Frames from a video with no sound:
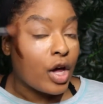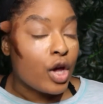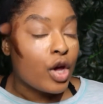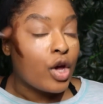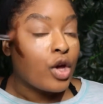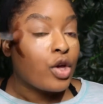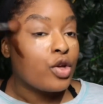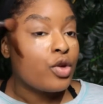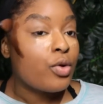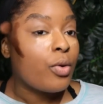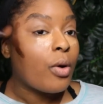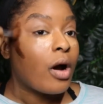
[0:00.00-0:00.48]

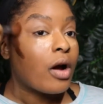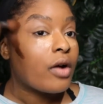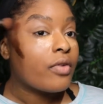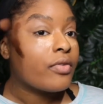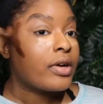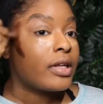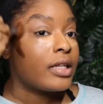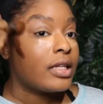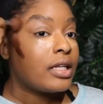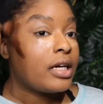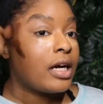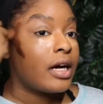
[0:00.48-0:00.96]
you are
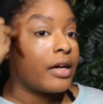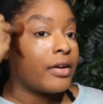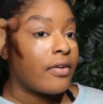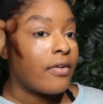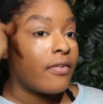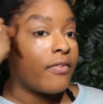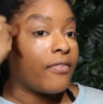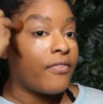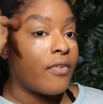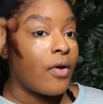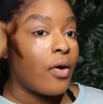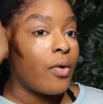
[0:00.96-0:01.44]
really gonna
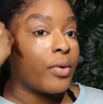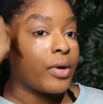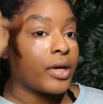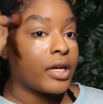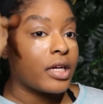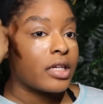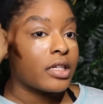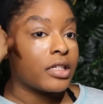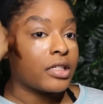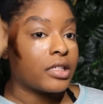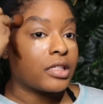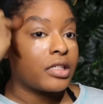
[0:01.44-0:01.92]

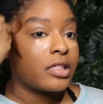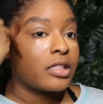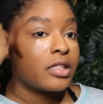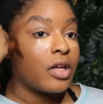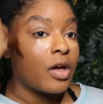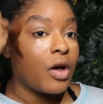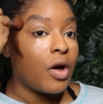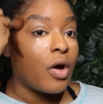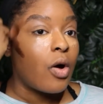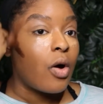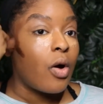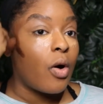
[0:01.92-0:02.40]
focus
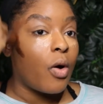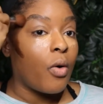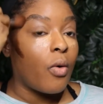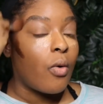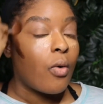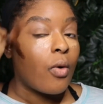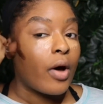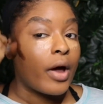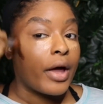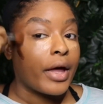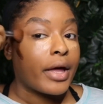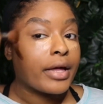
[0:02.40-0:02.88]

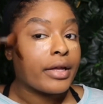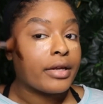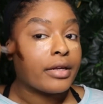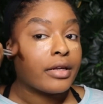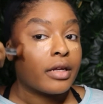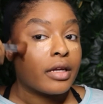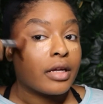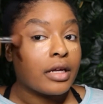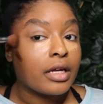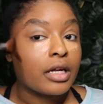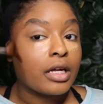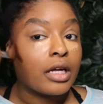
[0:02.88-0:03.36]

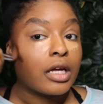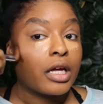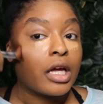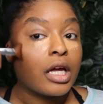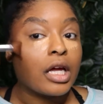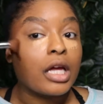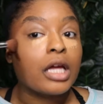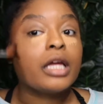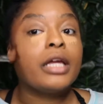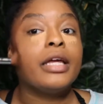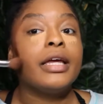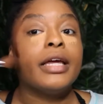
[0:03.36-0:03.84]
on
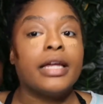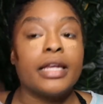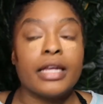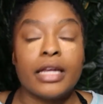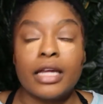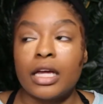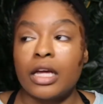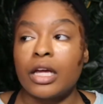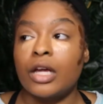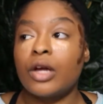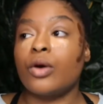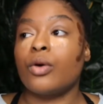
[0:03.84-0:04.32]

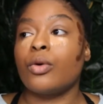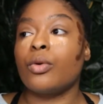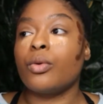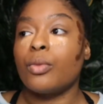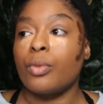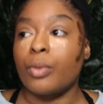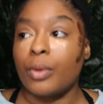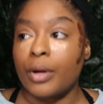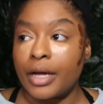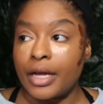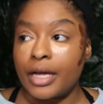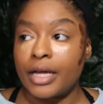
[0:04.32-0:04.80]
getting
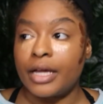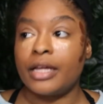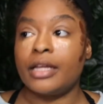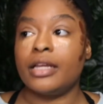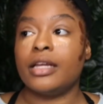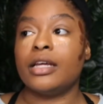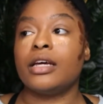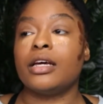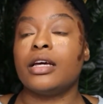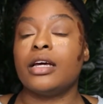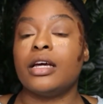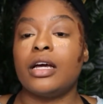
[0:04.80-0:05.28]

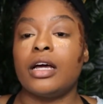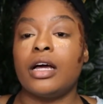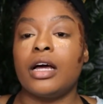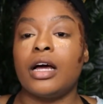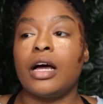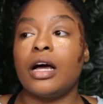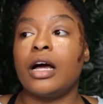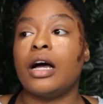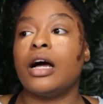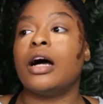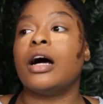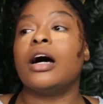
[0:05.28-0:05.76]
rid
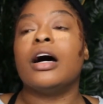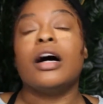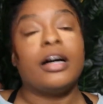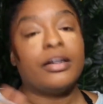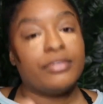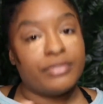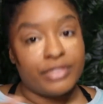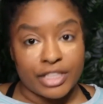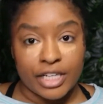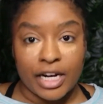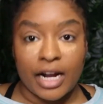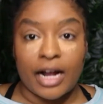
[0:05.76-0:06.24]

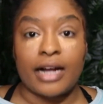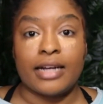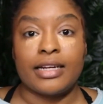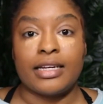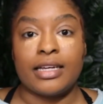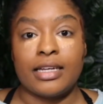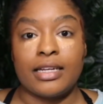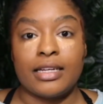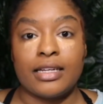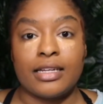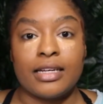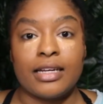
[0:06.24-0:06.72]
of
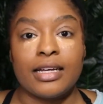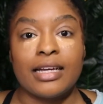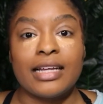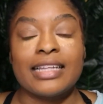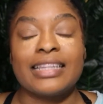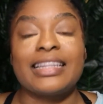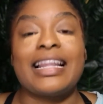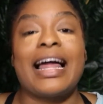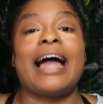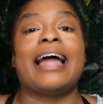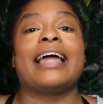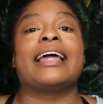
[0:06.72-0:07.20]
Johnny.
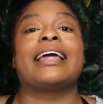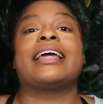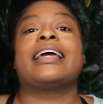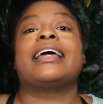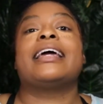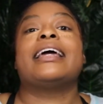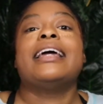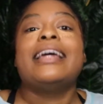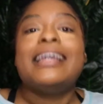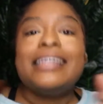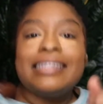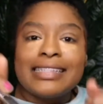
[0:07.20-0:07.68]
Like,
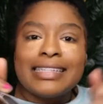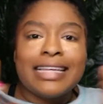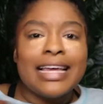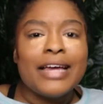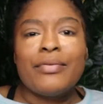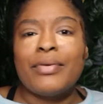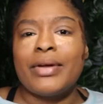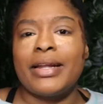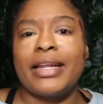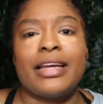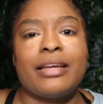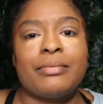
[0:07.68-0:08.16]
it,
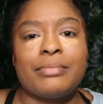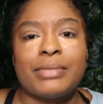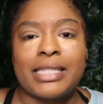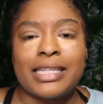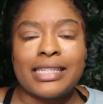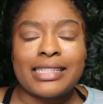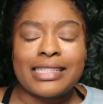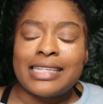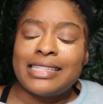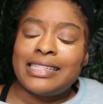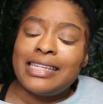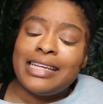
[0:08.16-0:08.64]
get rid of him,
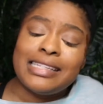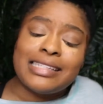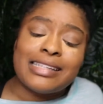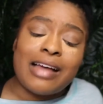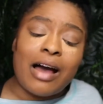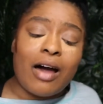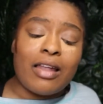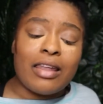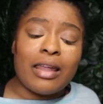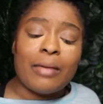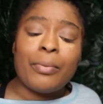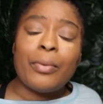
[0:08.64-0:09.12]
sis, because he's
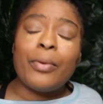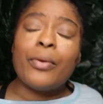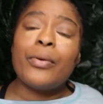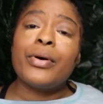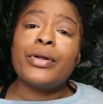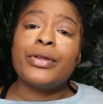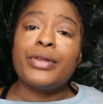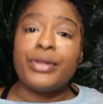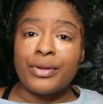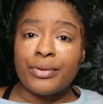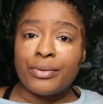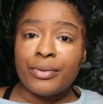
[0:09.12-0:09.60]
all up
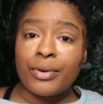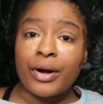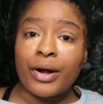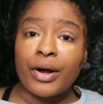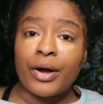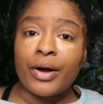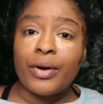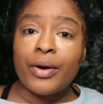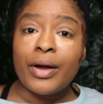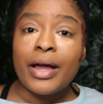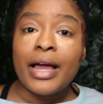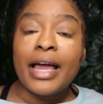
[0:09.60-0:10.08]
on you,
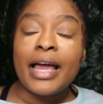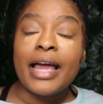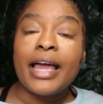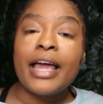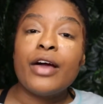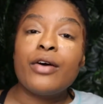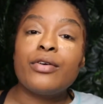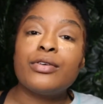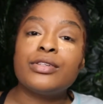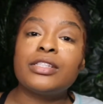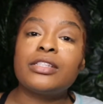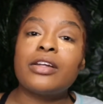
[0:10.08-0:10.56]
girl. He
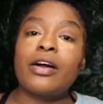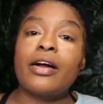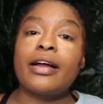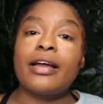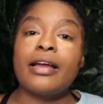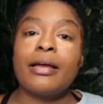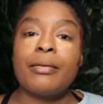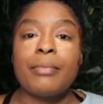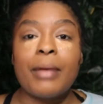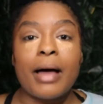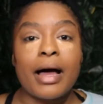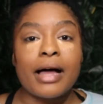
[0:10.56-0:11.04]
gonna start
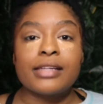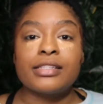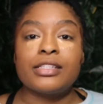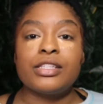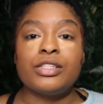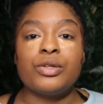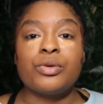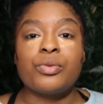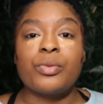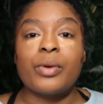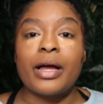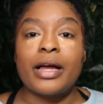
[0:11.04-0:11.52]

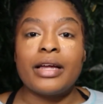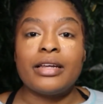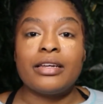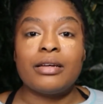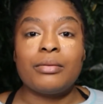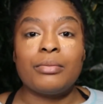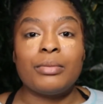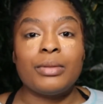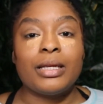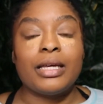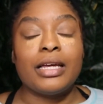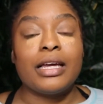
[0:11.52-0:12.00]
inboxing you
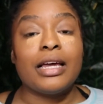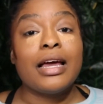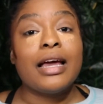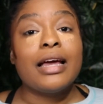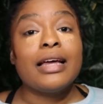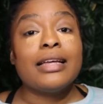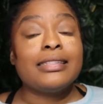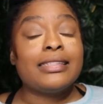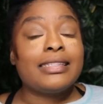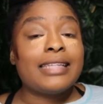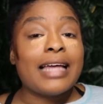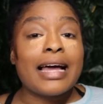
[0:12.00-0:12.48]
randomly,
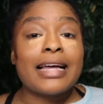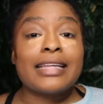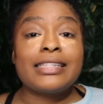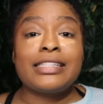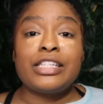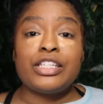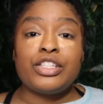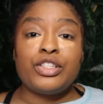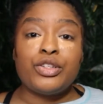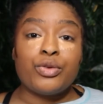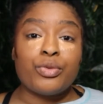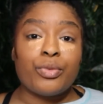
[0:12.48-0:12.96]

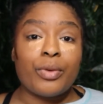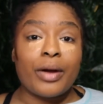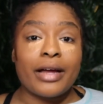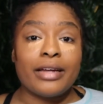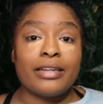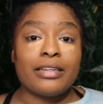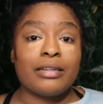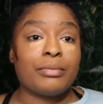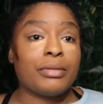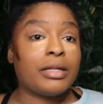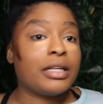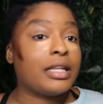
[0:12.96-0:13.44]
texting you
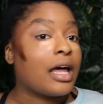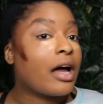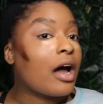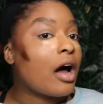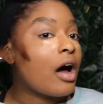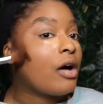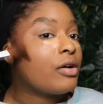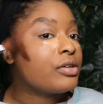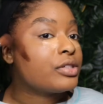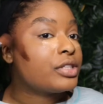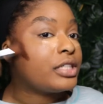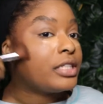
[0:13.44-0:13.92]
randomly, like,
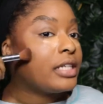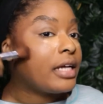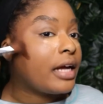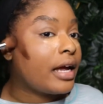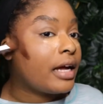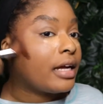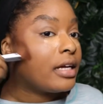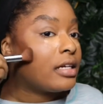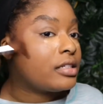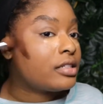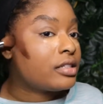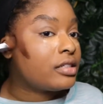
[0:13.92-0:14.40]
oh, she
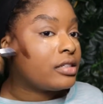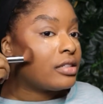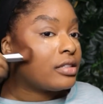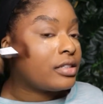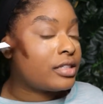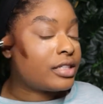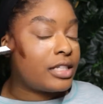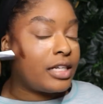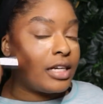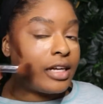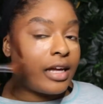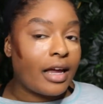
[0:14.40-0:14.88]
ain't,
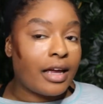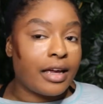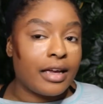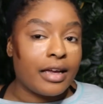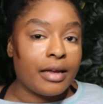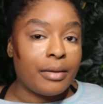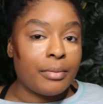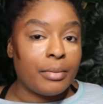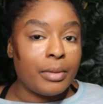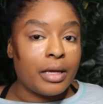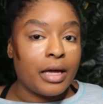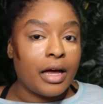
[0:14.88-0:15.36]
she ain't
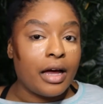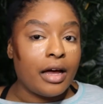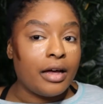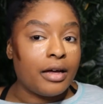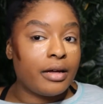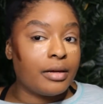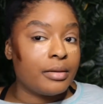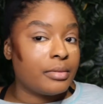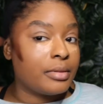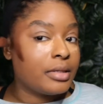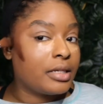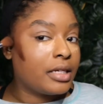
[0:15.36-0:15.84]
hit me
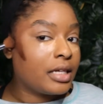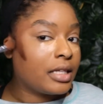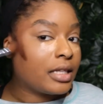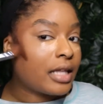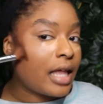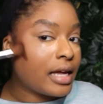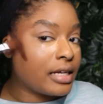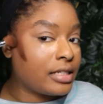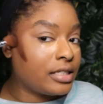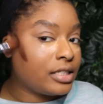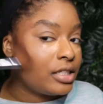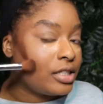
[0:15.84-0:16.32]
up
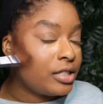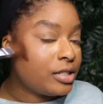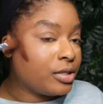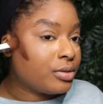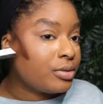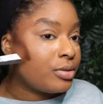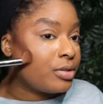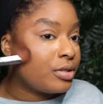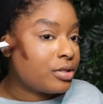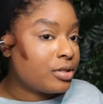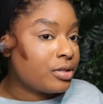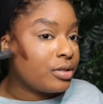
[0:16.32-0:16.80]
like she
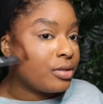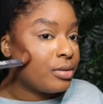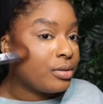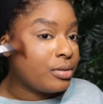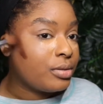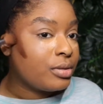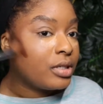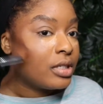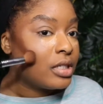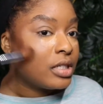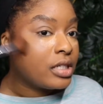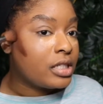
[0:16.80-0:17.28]
used to.
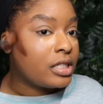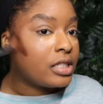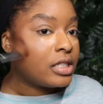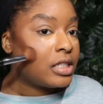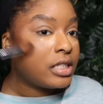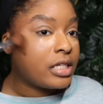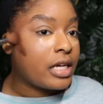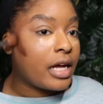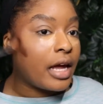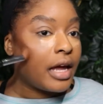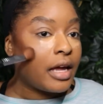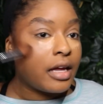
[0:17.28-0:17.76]

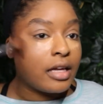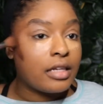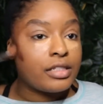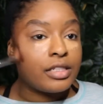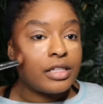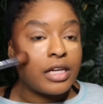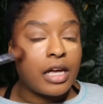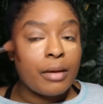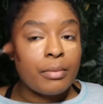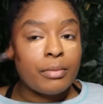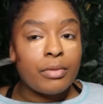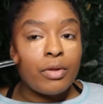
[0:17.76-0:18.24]
She ain't,
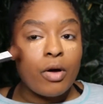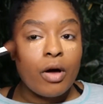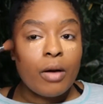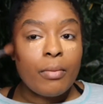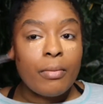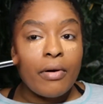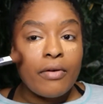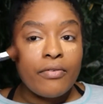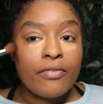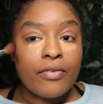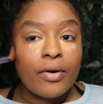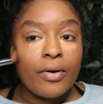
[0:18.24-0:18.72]
she ain't
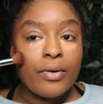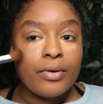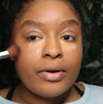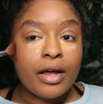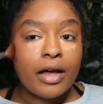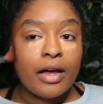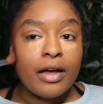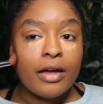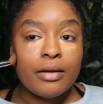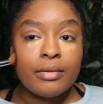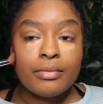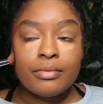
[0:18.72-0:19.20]
blowing my phone
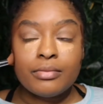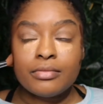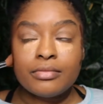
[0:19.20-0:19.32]
up.